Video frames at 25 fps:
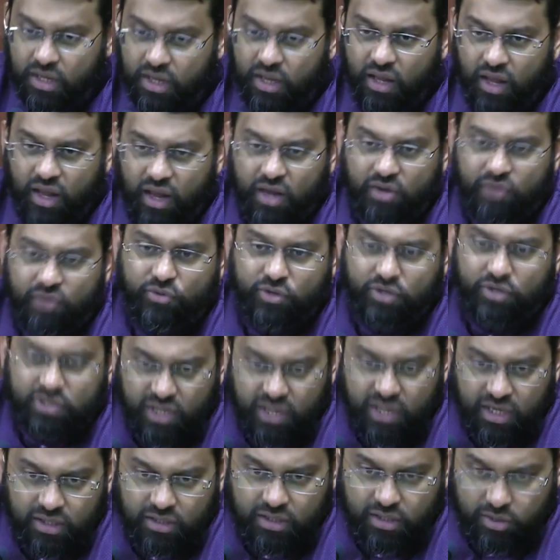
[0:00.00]
and for
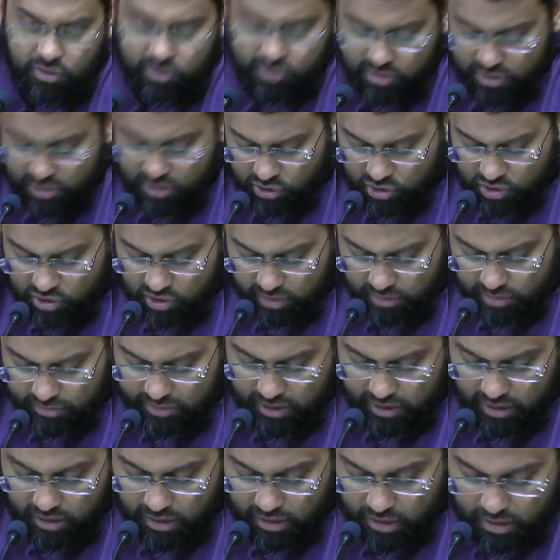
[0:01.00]
10 years there shall
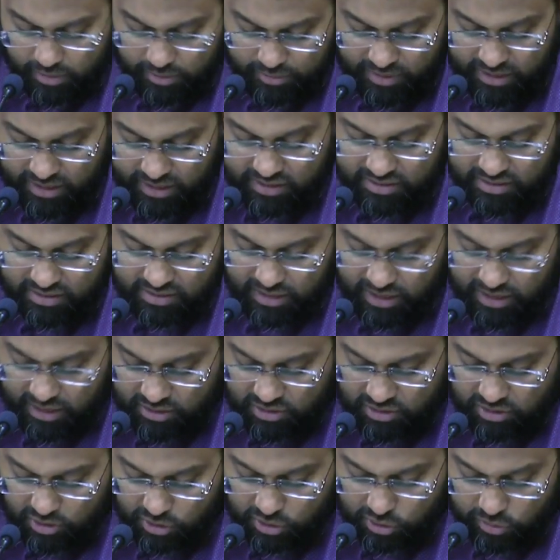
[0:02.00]
be peace and
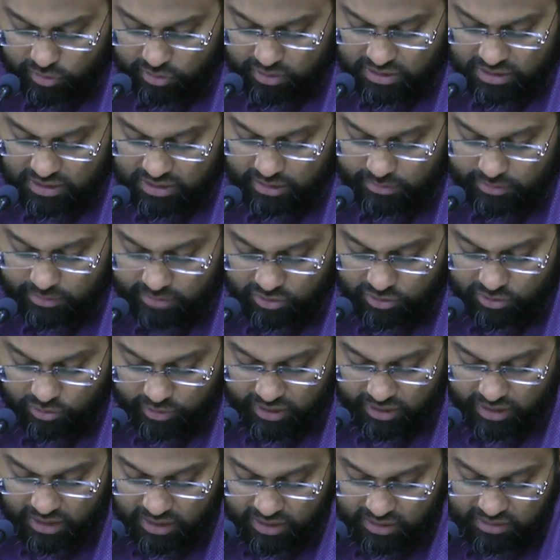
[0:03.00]
security between
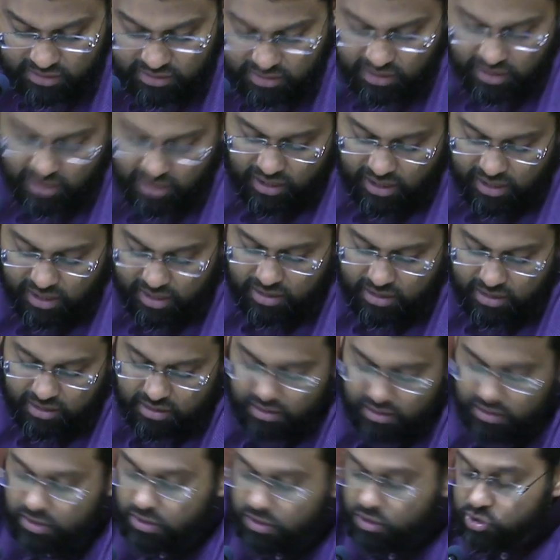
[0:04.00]
us, and then the
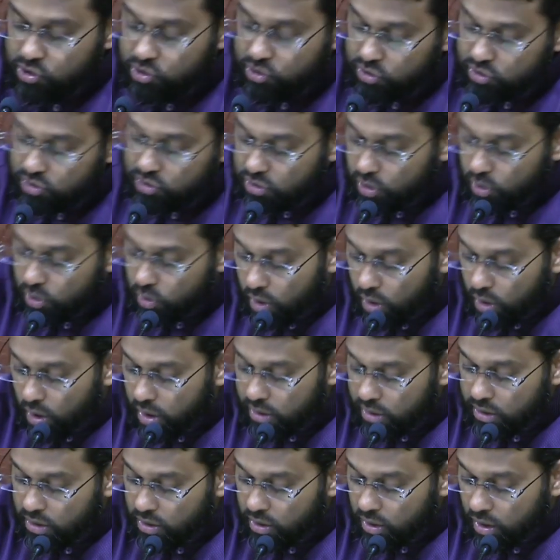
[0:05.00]
conditions go on
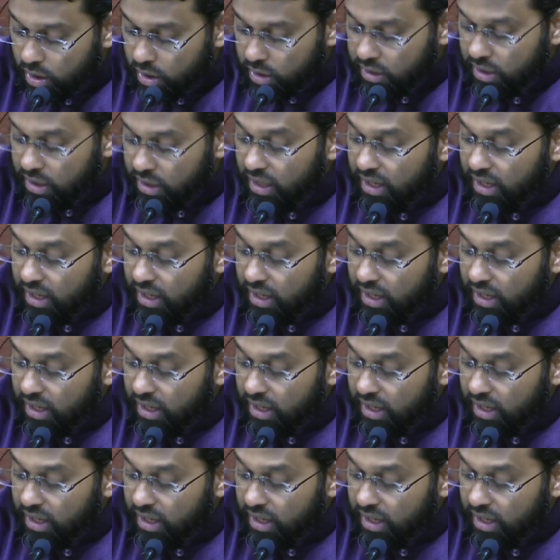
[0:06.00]
and on,